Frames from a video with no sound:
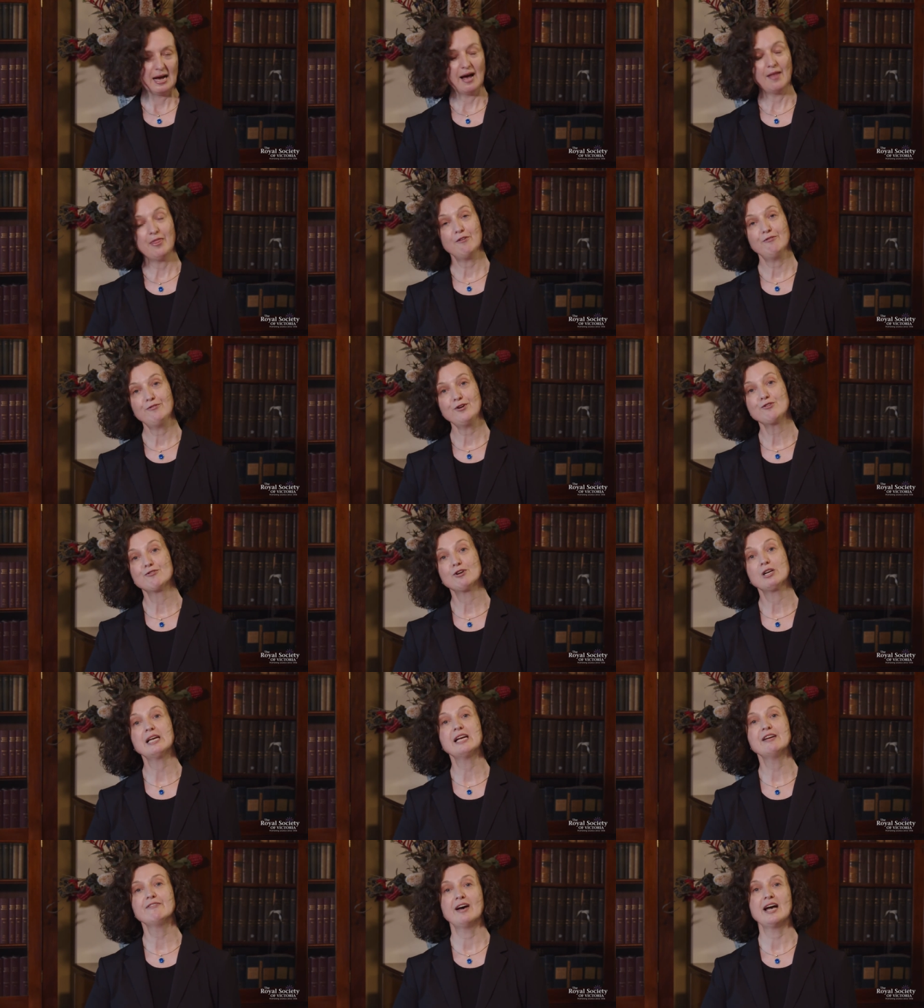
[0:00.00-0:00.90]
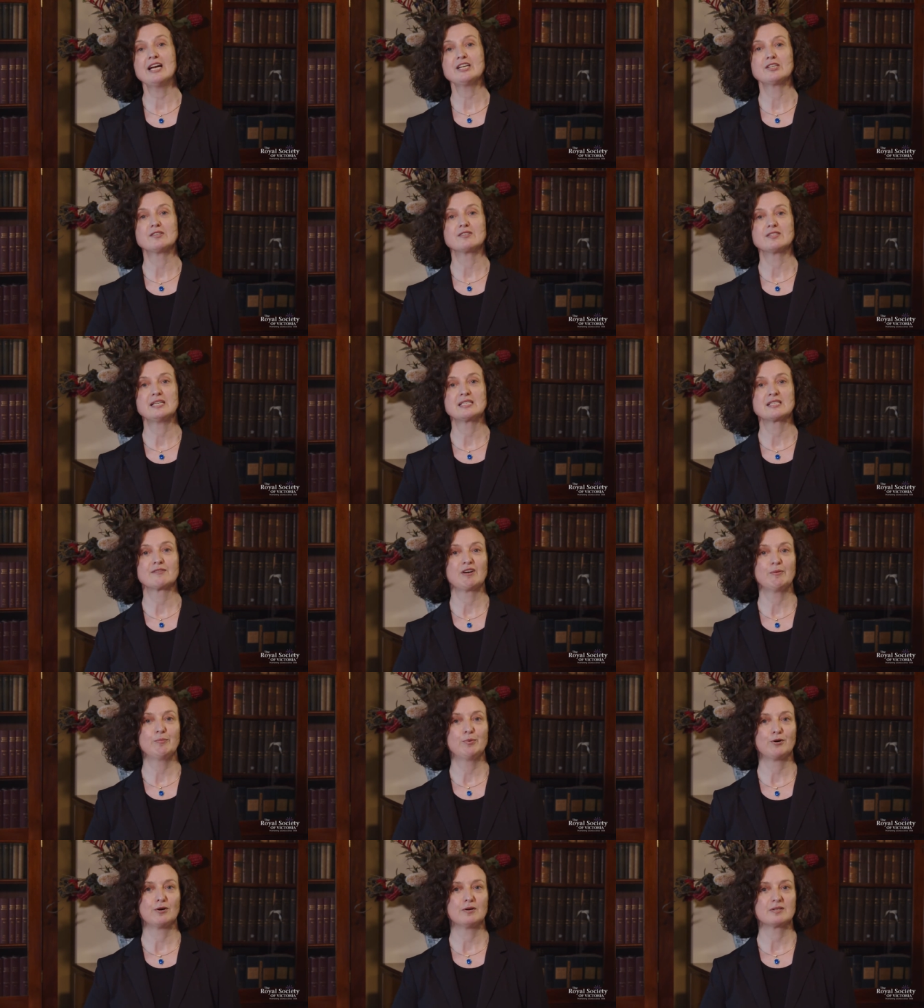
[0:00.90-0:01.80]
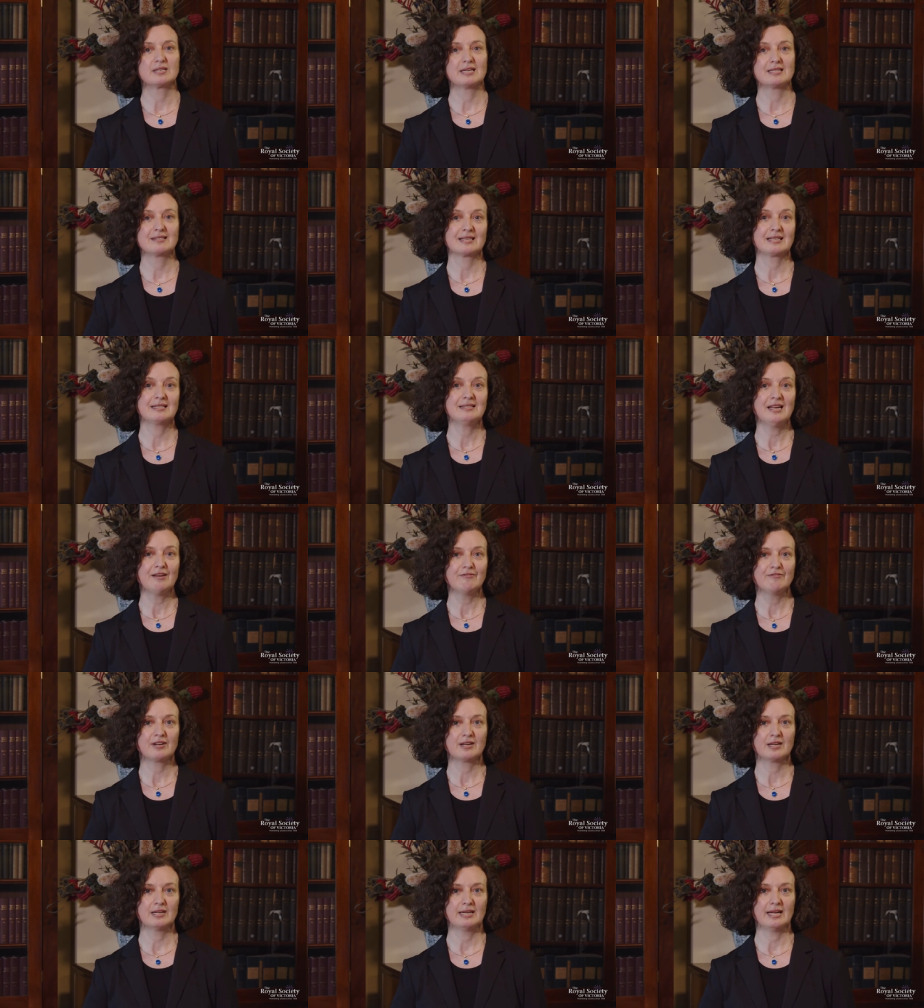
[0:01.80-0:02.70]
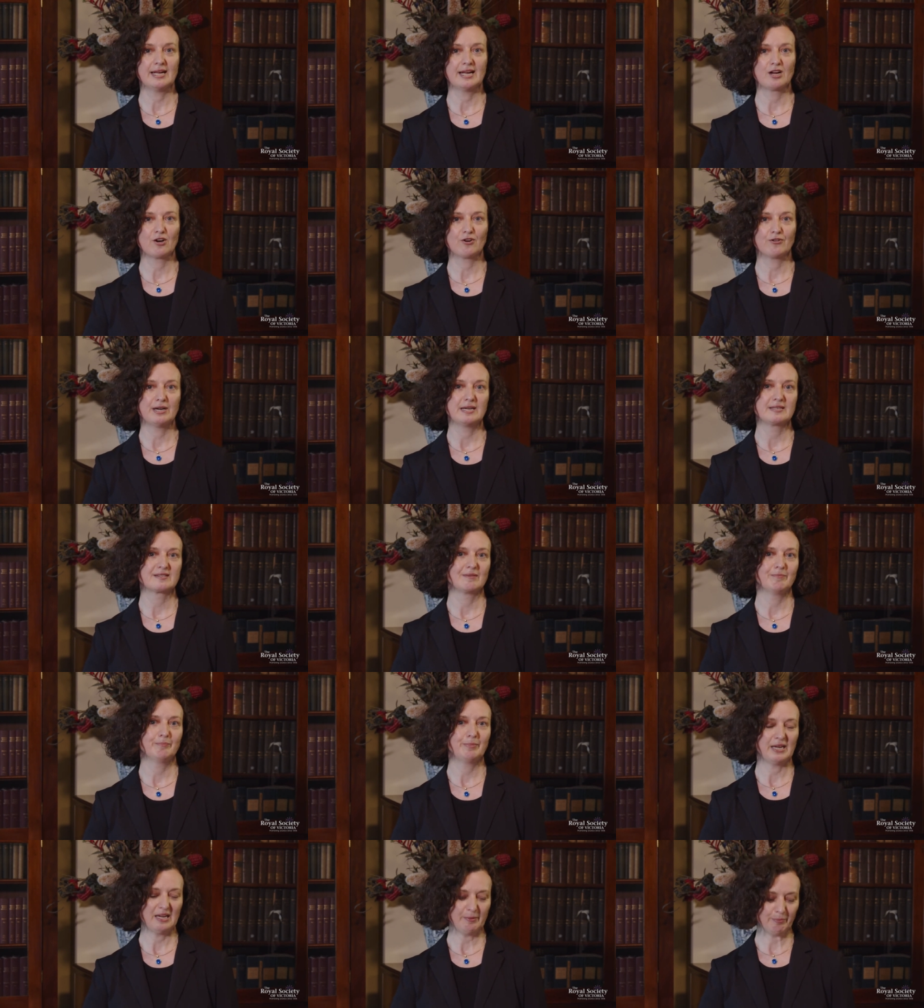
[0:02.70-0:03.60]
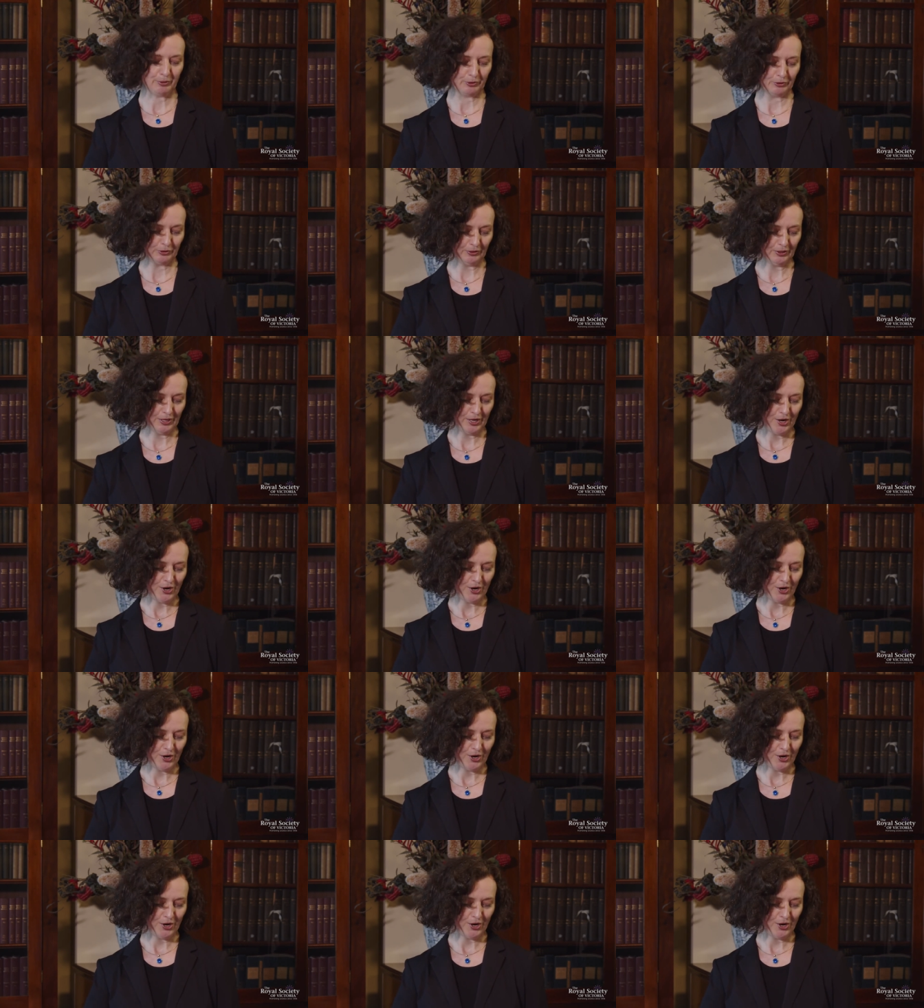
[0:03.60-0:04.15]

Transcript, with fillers: And the food relief agencies have reported a significant increase in people